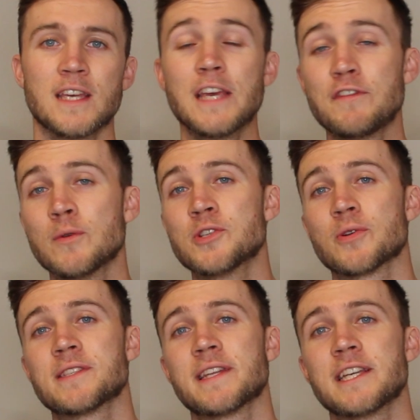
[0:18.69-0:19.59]
If you
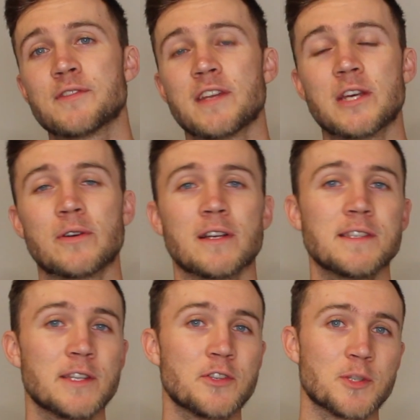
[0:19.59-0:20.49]
enjoyed today's video,
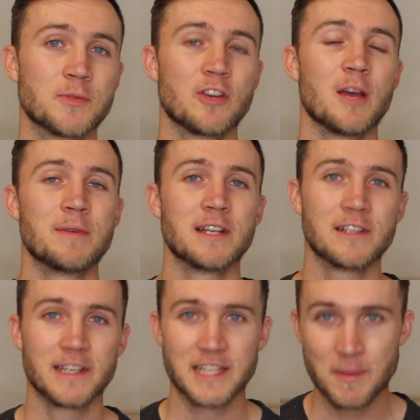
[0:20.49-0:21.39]
consider subscribing and
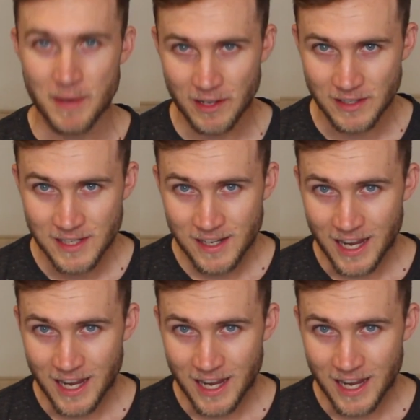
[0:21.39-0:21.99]
clicking the bell.